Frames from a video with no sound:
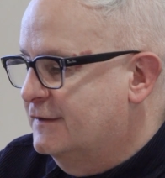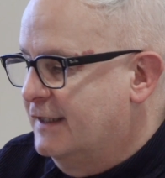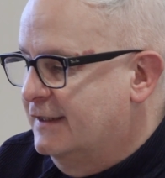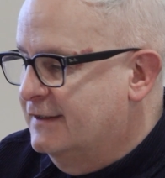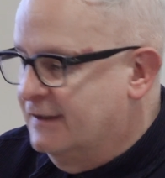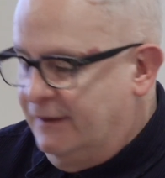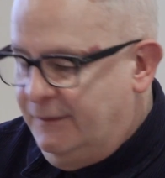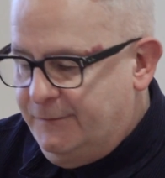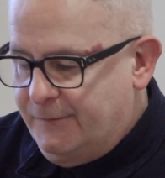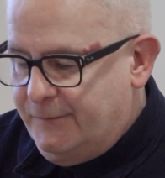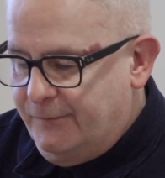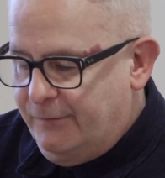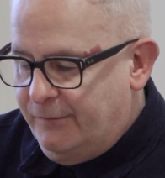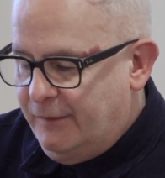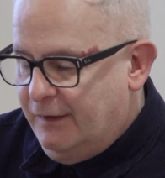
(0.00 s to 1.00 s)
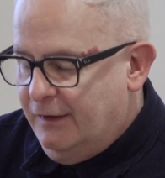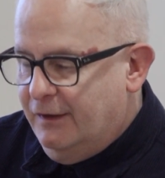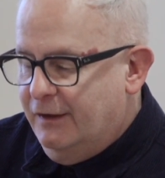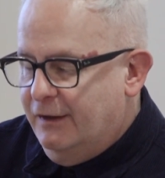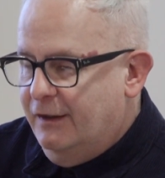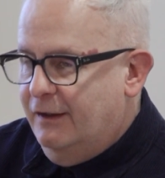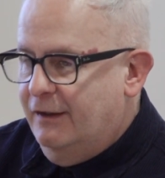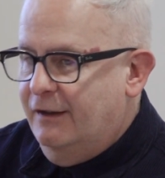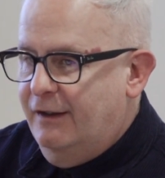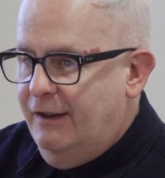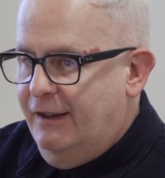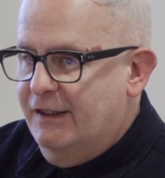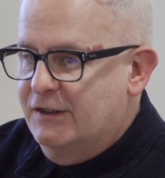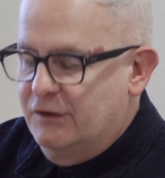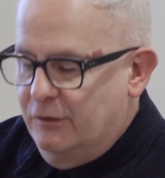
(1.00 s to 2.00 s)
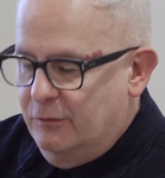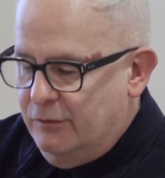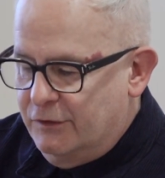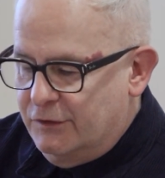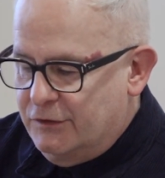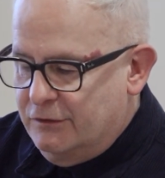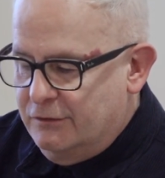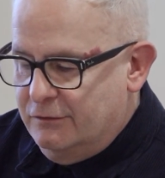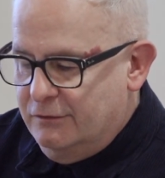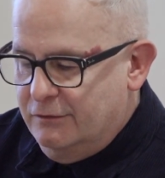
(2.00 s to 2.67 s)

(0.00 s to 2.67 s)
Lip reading: data, it is numbers.